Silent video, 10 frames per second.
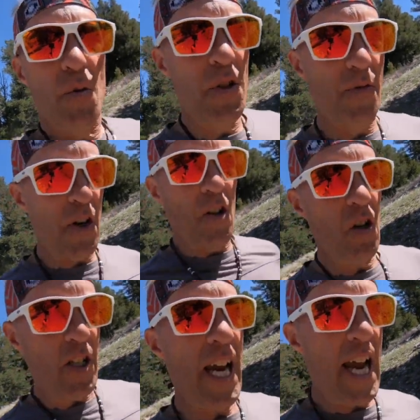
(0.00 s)
it was a
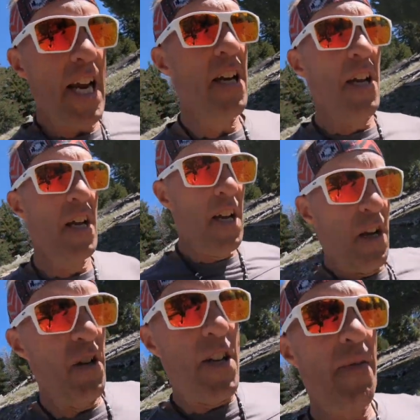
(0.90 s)
vertical K,
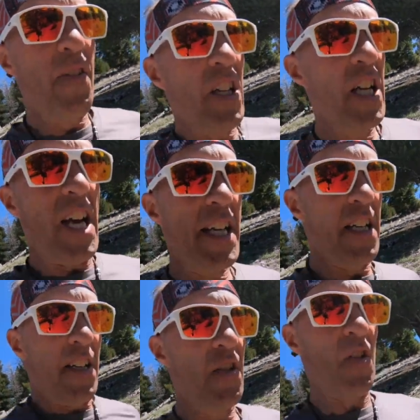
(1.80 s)
you're definitely
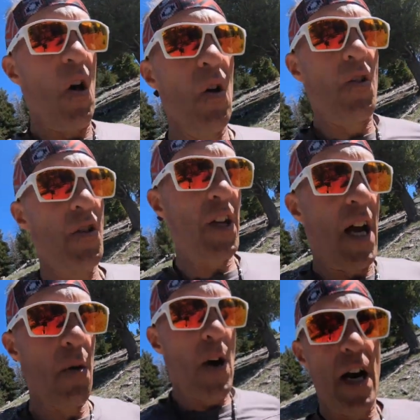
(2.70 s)
hiking this. So just
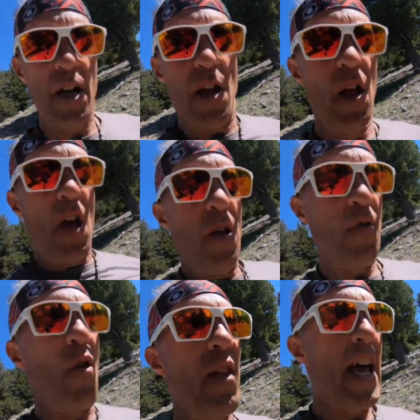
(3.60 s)
kind of wanted to
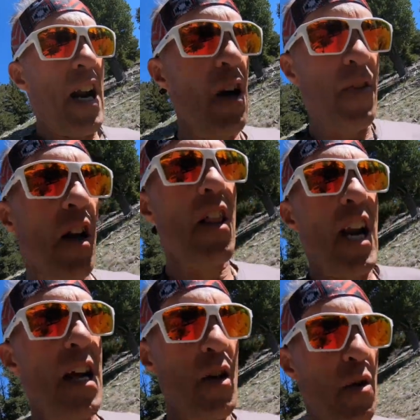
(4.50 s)
throw that out there,
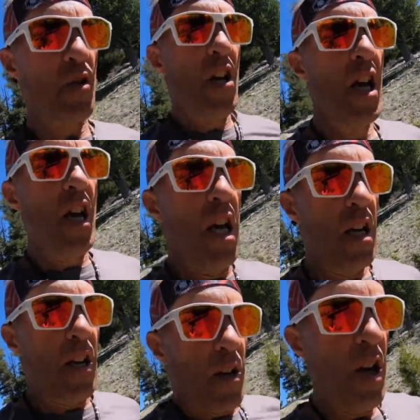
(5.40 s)
that I use,
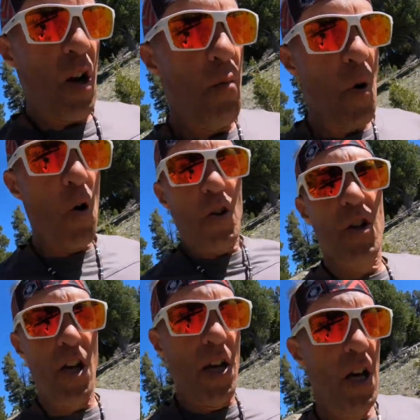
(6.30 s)
you know, most
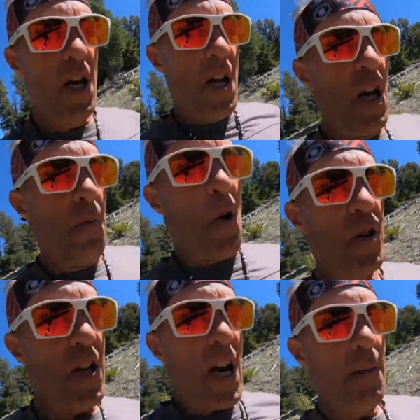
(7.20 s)

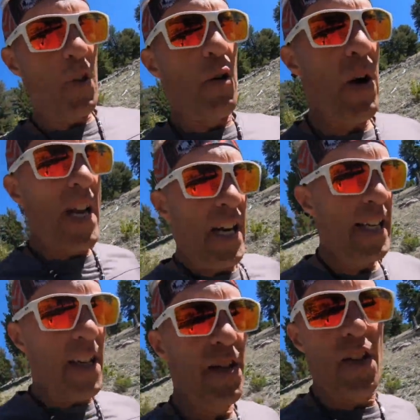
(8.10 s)
times a grade
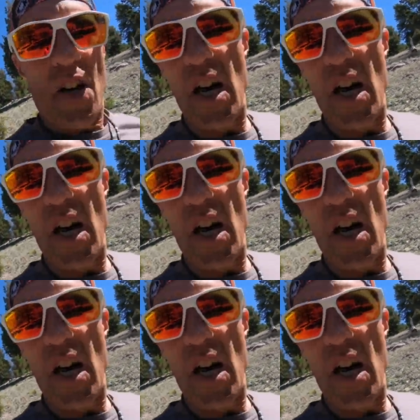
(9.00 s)
like this is a